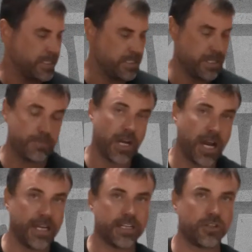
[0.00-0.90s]
zip
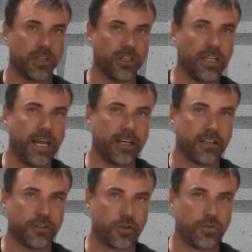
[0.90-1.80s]
tying it to the leg
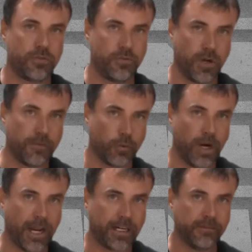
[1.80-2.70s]
of the
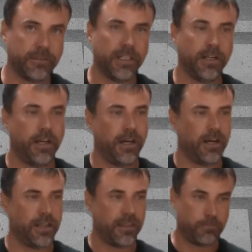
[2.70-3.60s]
rack,
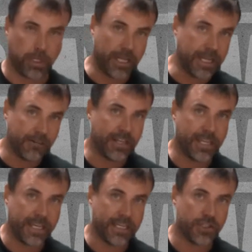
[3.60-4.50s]
plugging
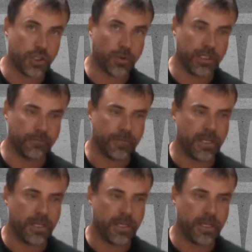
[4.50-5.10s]
everything into it.